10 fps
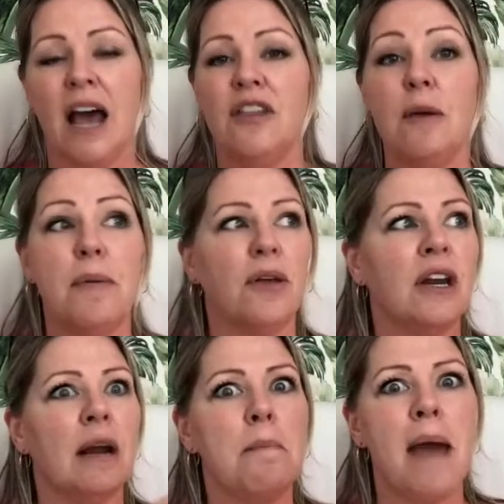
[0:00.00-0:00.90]
the
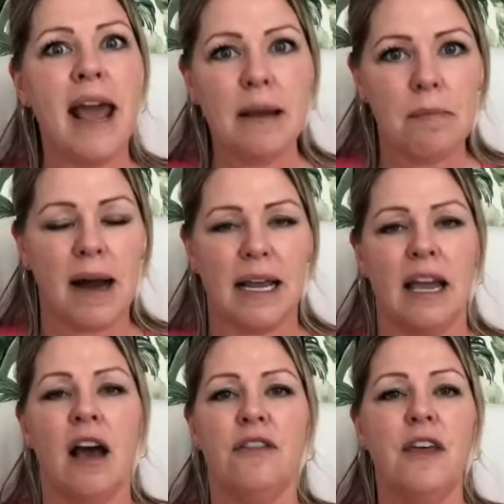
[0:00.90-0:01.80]
ability to make money,
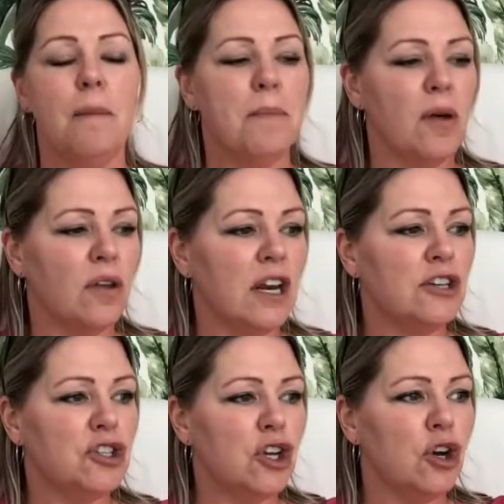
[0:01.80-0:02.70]
the ability
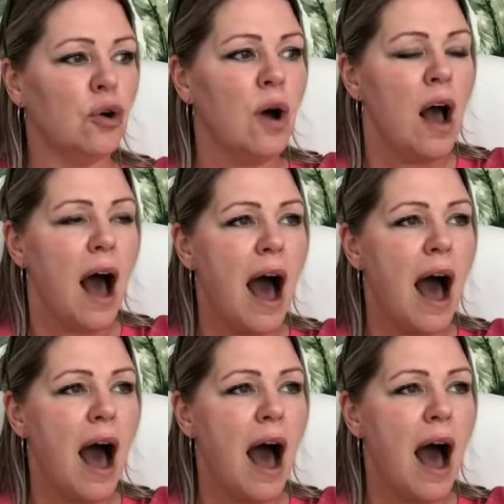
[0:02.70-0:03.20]
to